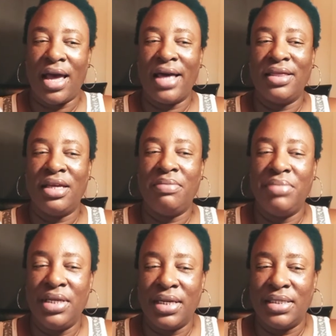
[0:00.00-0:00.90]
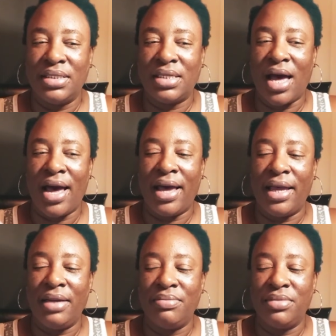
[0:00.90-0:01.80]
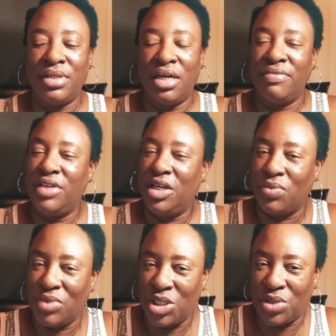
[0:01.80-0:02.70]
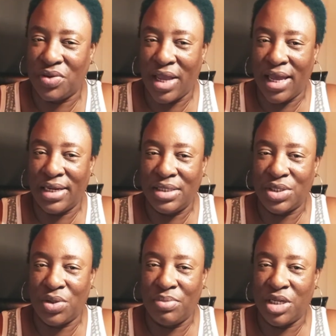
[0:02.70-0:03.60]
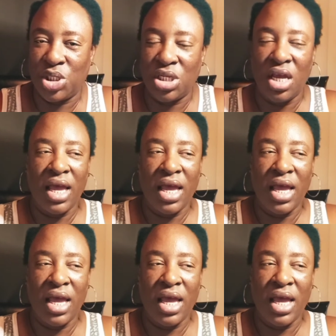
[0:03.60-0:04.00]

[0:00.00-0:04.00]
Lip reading: I think because I love the original Annie so much,